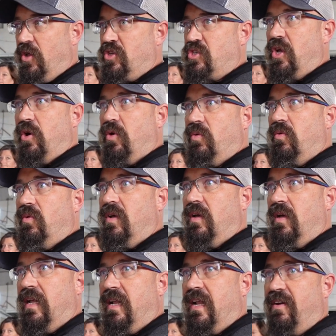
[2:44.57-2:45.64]
So
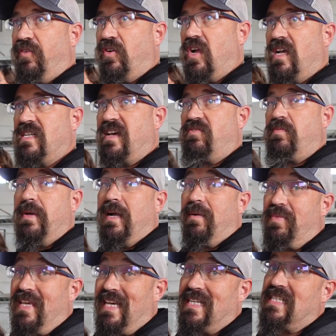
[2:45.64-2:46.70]
in an effort not to have to pick
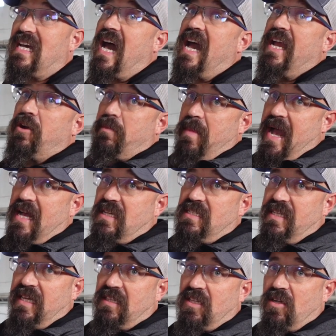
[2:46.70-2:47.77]
up the entire
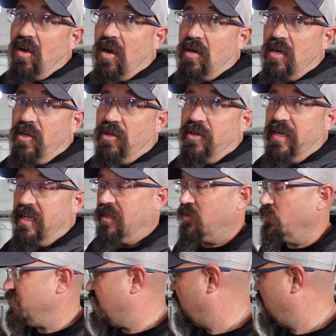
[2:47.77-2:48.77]
mast to get the cart underneath, we